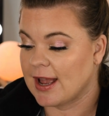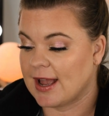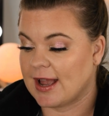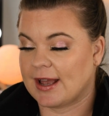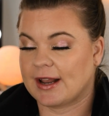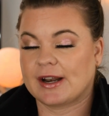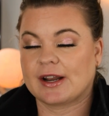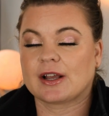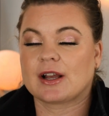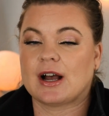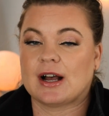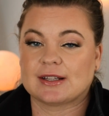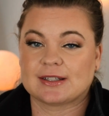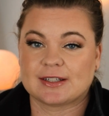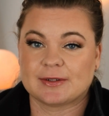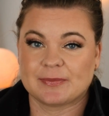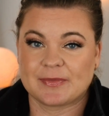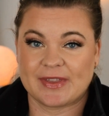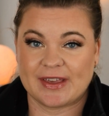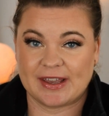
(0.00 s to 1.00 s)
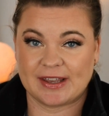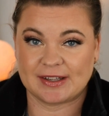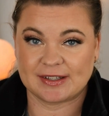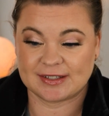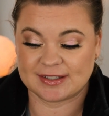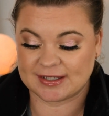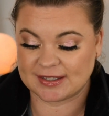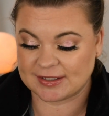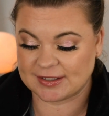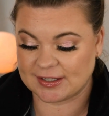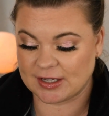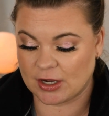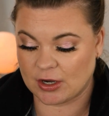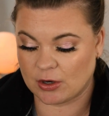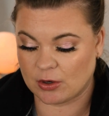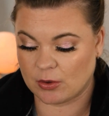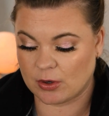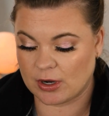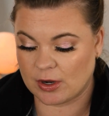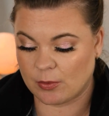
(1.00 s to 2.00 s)
and I got some things.
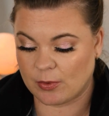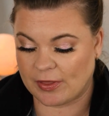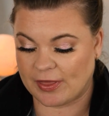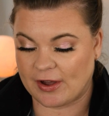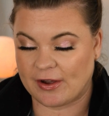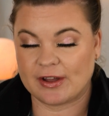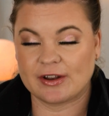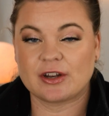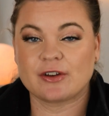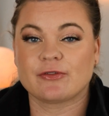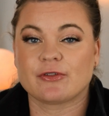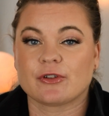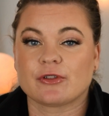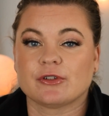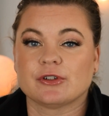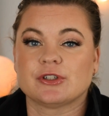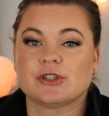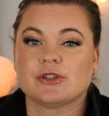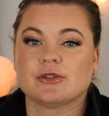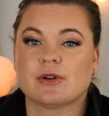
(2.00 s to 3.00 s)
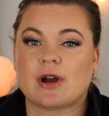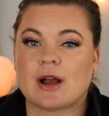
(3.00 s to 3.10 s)
So without any further ado,